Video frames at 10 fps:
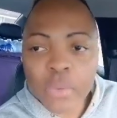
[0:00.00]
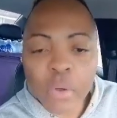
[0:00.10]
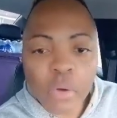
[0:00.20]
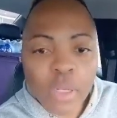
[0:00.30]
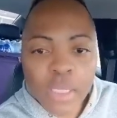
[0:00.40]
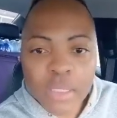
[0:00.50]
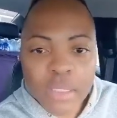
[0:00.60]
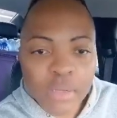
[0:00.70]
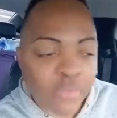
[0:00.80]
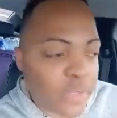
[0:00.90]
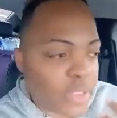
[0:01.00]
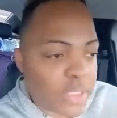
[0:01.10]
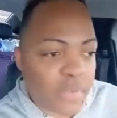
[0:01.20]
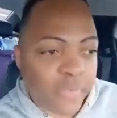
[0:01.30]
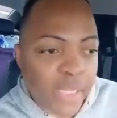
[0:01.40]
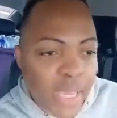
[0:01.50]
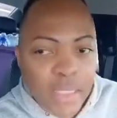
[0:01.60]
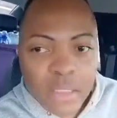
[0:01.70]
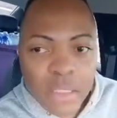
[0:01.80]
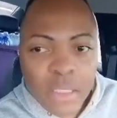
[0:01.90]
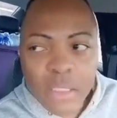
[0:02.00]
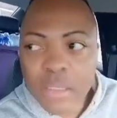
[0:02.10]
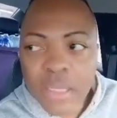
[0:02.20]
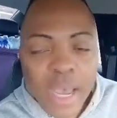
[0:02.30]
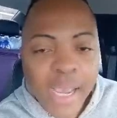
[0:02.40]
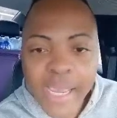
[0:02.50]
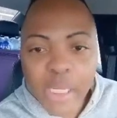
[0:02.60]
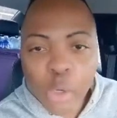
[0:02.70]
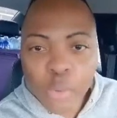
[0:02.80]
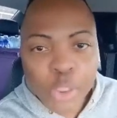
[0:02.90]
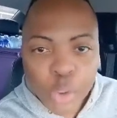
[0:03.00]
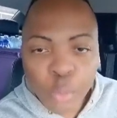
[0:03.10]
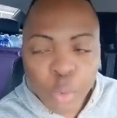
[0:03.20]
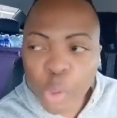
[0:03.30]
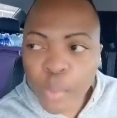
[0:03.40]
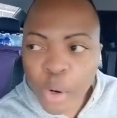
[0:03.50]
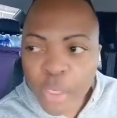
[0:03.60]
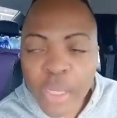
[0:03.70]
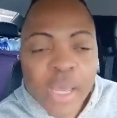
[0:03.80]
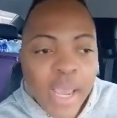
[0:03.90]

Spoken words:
all these different CVS's. I hate going into Walmart.